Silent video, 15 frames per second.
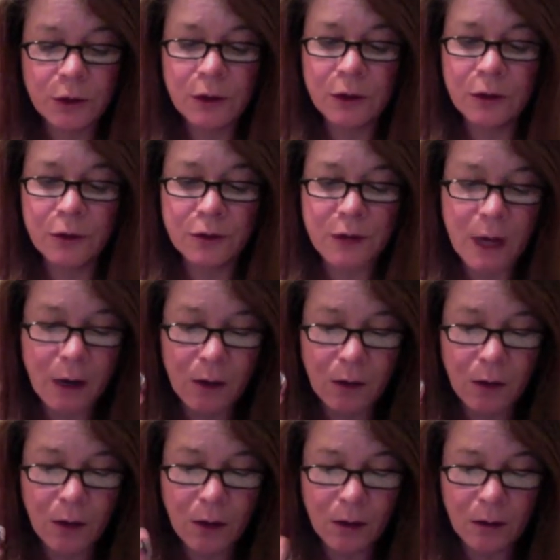Use
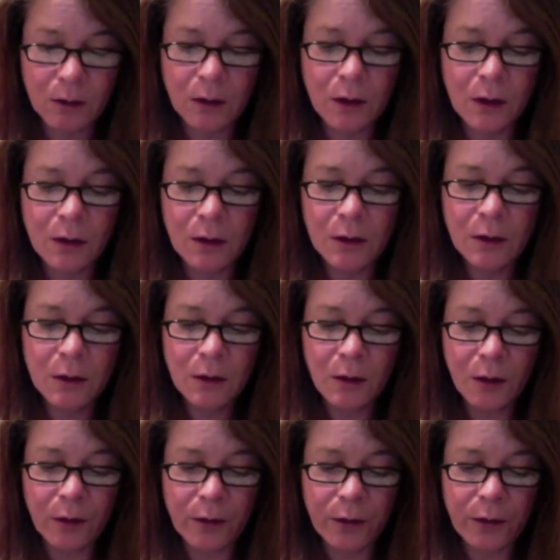alcohol
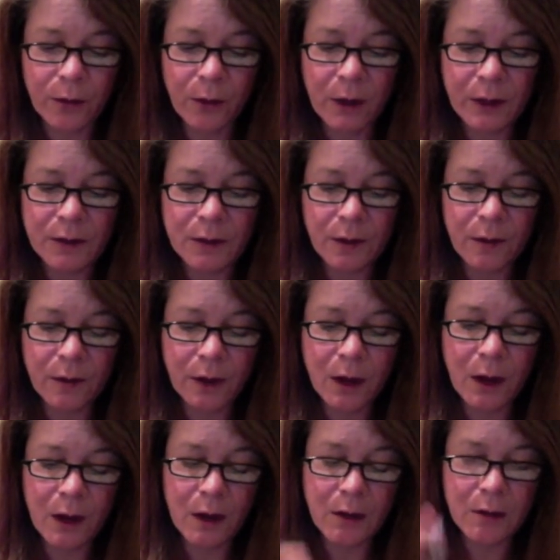on the threads on the
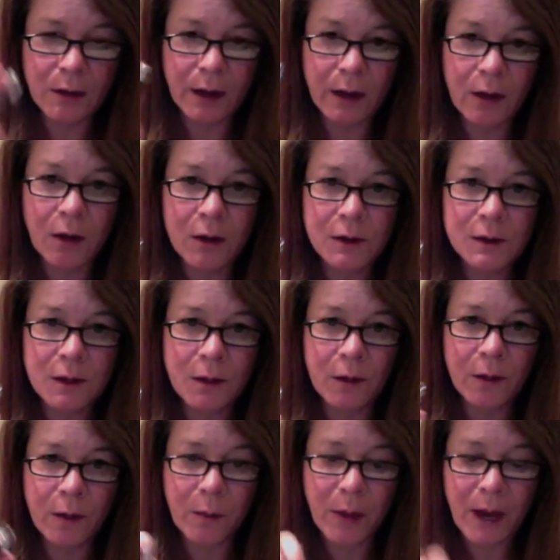cone and also
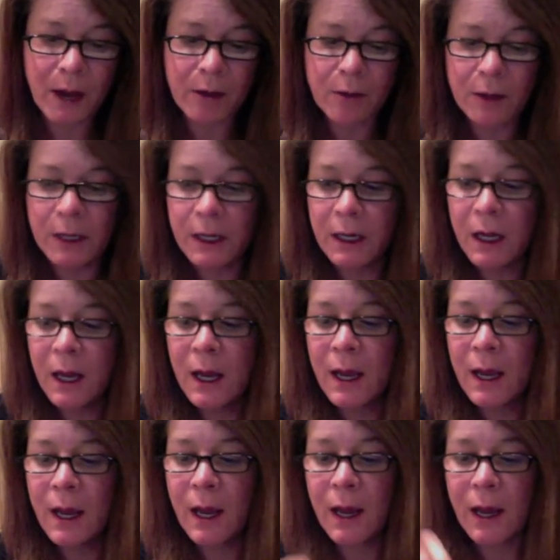on the battery.
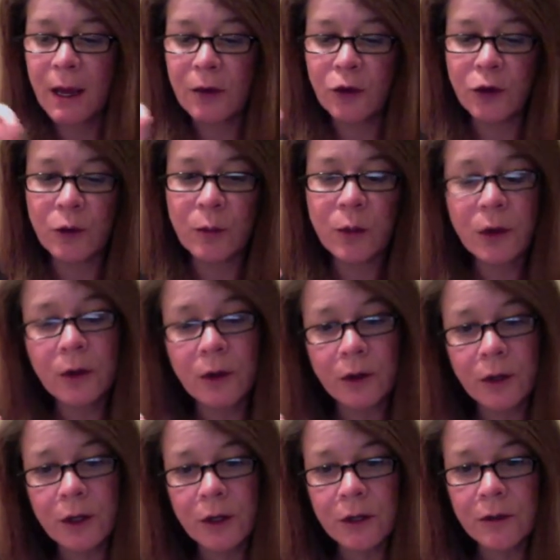And you can put it on a
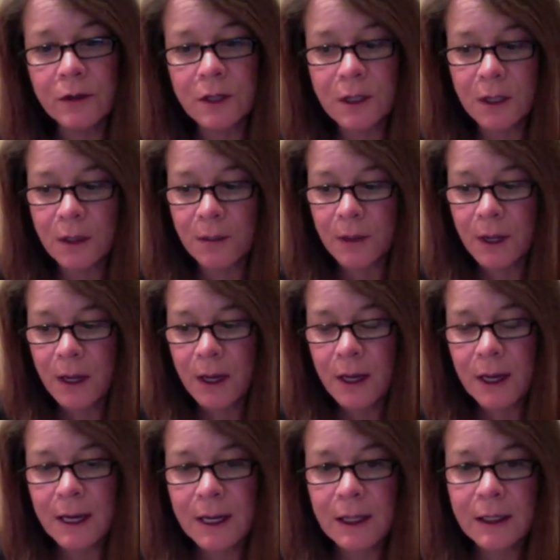Q-tip
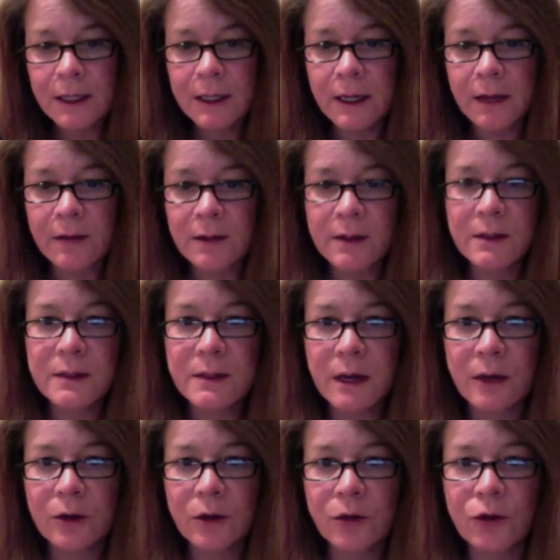and clean out the inside
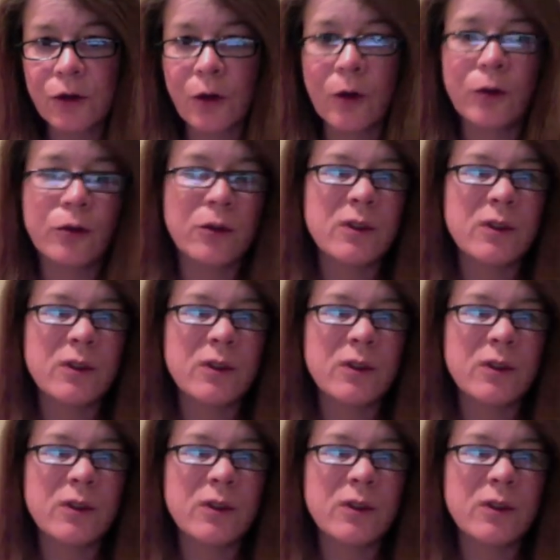of your charger.